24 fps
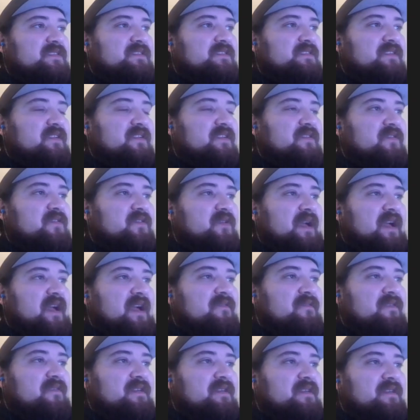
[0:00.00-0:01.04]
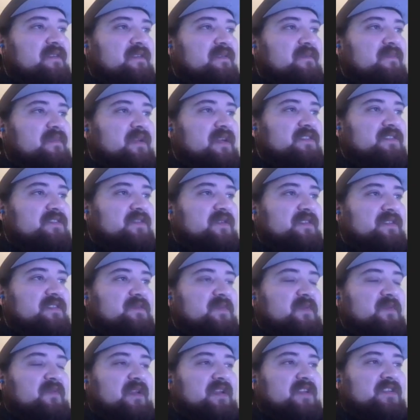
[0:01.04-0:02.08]
to know if you have any major
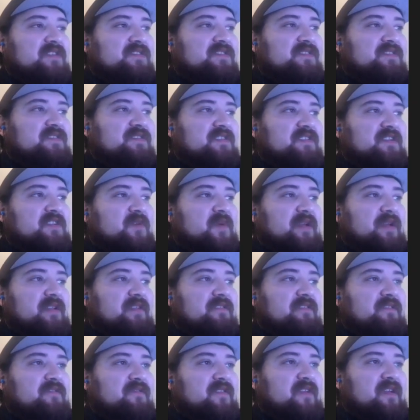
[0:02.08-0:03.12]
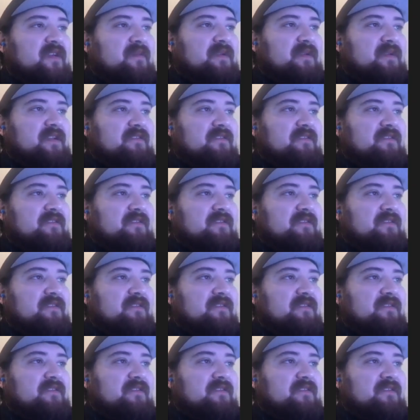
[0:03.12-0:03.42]
inspirations in creating the film,